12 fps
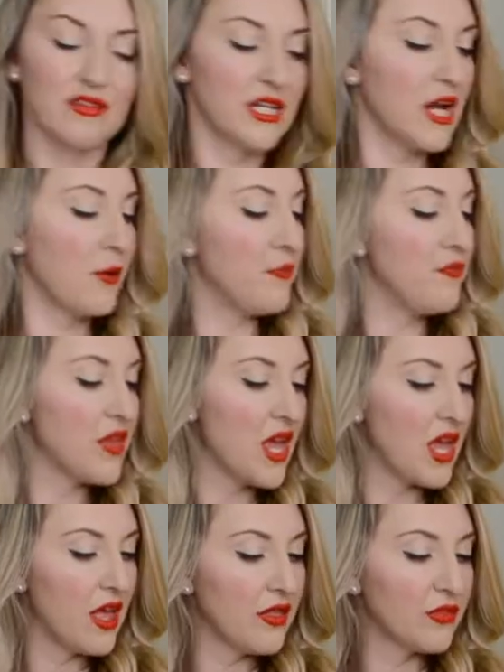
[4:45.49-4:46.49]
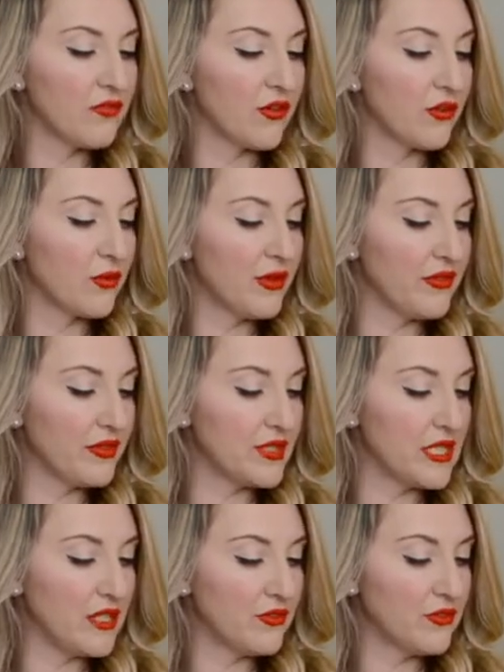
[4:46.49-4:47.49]
find out, for
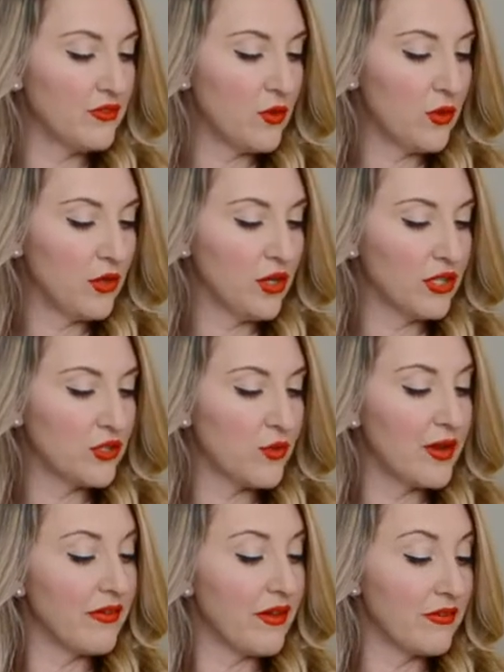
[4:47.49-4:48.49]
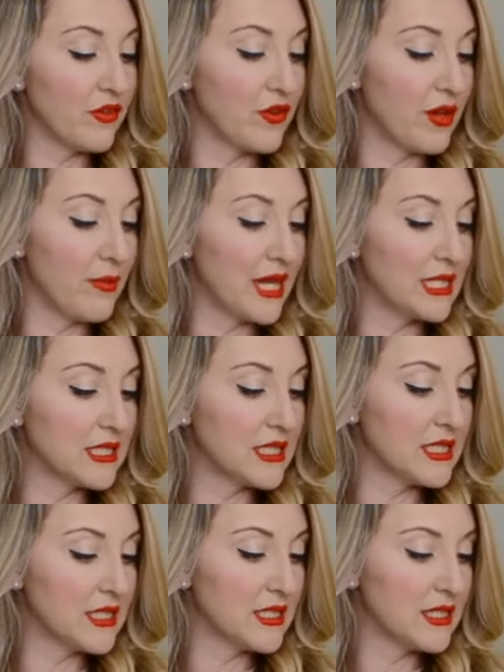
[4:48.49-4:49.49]
350 for 25 to 30
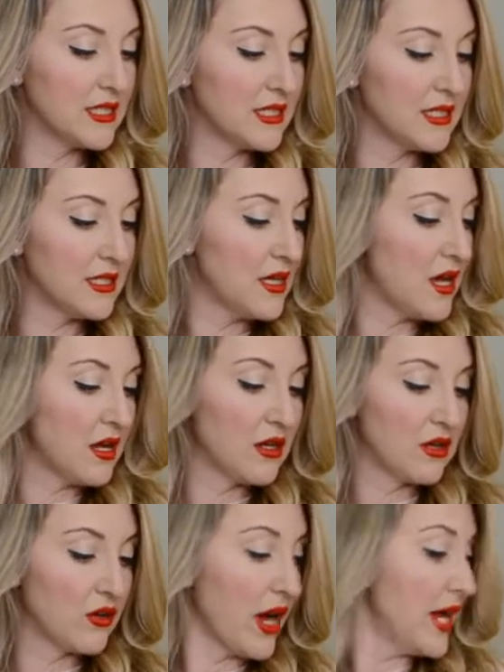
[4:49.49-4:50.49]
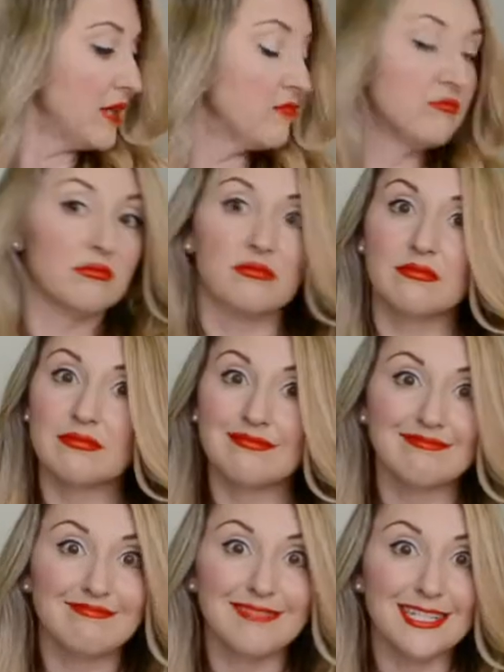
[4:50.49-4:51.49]
minutes. Great,
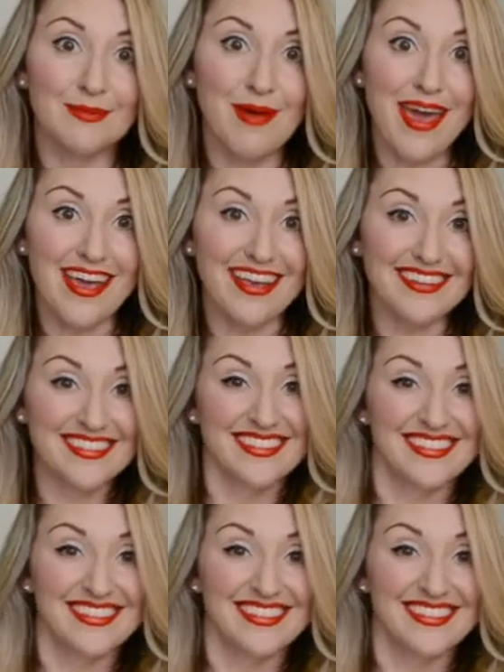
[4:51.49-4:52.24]
let's bake.